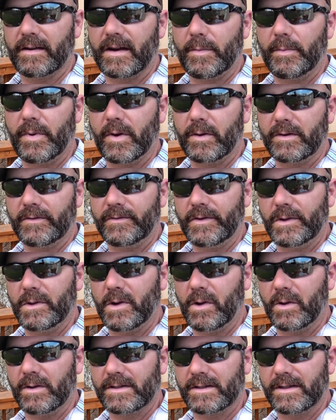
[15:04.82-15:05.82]
and I poked a few
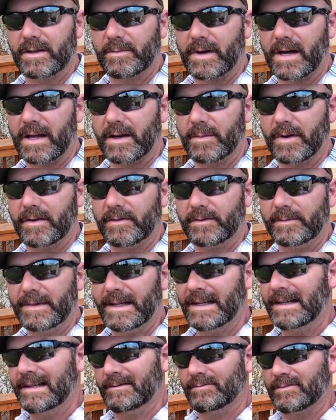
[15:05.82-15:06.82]
holes in the bottom of them
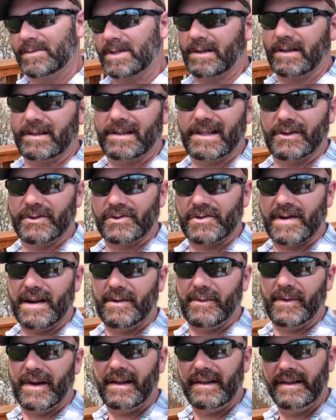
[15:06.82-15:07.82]
so that they'll
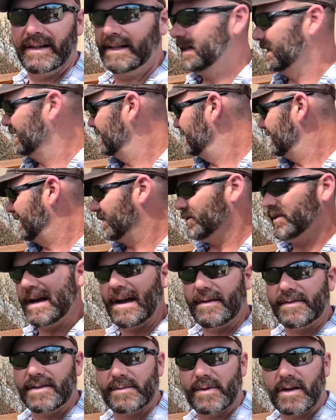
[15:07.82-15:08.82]
drain well, and we'll
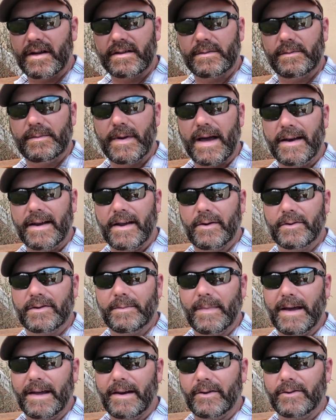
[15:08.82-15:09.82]
have some awesome patio
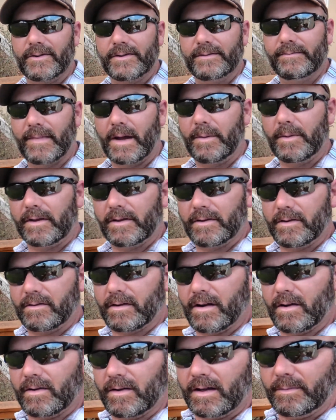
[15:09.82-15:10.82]
tomatoes. Maybe they'll
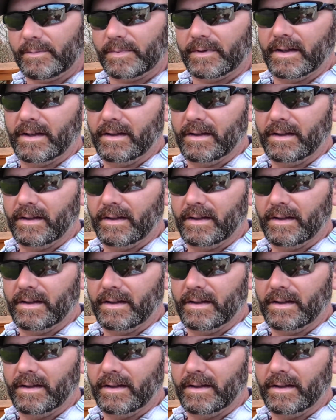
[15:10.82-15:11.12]
grow up